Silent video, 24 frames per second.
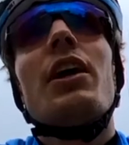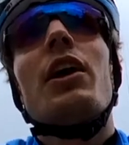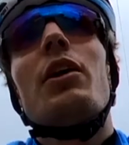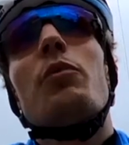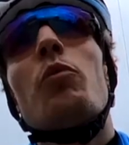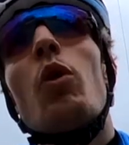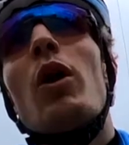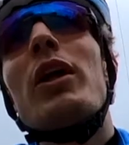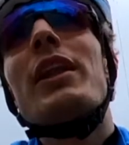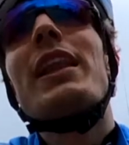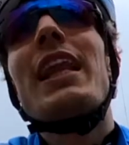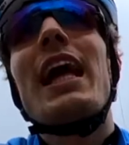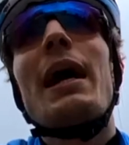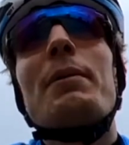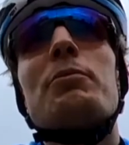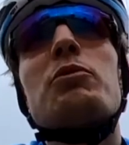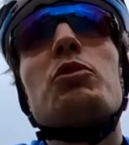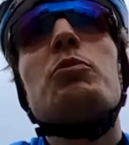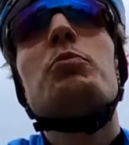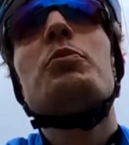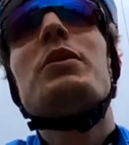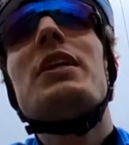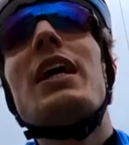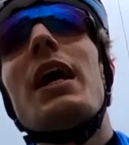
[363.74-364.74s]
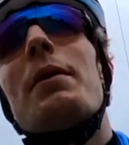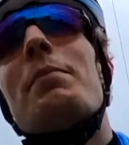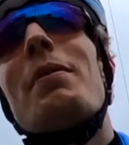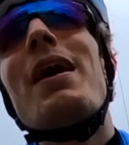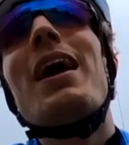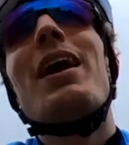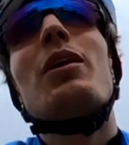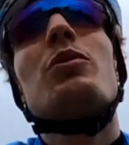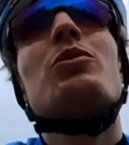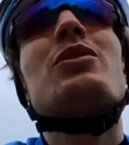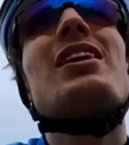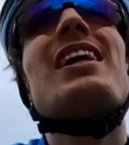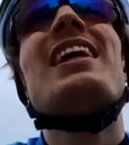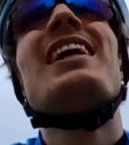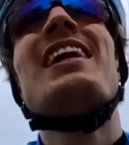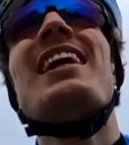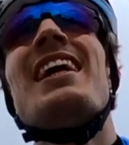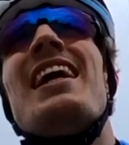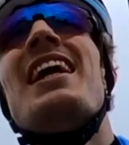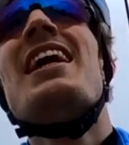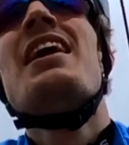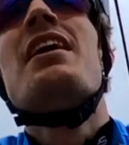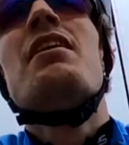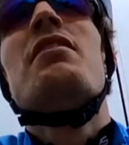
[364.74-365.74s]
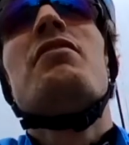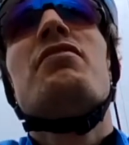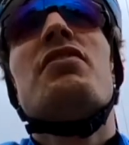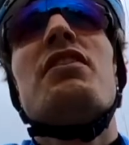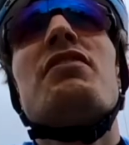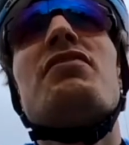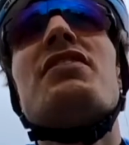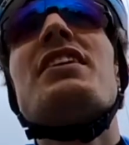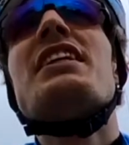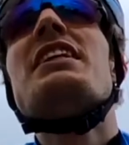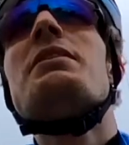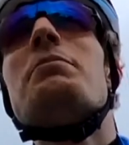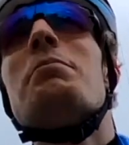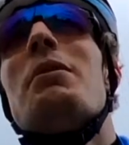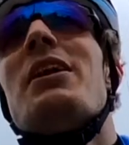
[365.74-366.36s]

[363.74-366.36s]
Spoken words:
one lap to be about 15